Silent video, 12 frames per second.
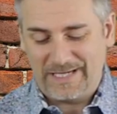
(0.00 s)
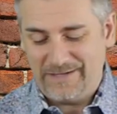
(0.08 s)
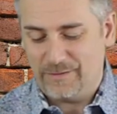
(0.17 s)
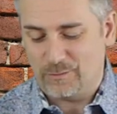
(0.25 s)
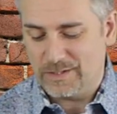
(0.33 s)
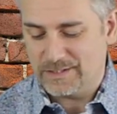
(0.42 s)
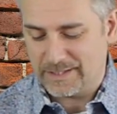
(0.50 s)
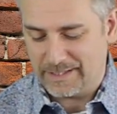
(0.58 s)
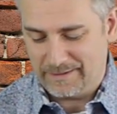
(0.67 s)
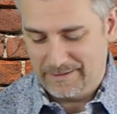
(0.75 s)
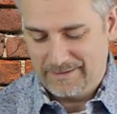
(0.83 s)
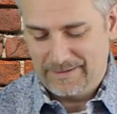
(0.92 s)
even risk
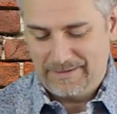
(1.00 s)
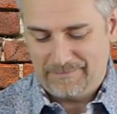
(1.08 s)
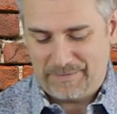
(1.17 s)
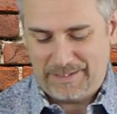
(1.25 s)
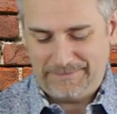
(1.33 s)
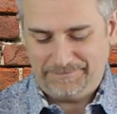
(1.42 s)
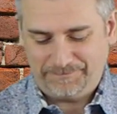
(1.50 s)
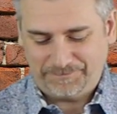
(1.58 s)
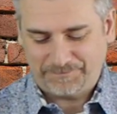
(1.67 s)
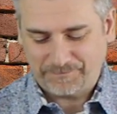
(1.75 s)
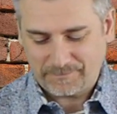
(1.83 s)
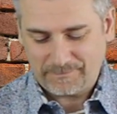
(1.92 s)
it. But
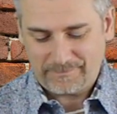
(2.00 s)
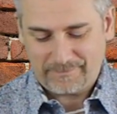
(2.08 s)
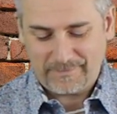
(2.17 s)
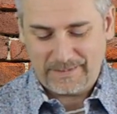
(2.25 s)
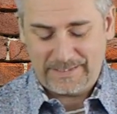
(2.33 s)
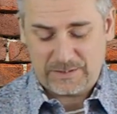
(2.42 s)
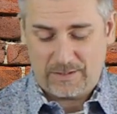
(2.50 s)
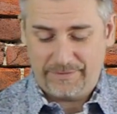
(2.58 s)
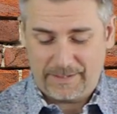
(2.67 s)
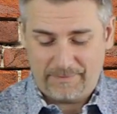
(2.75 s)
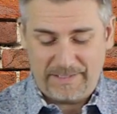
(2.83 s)
it's on there.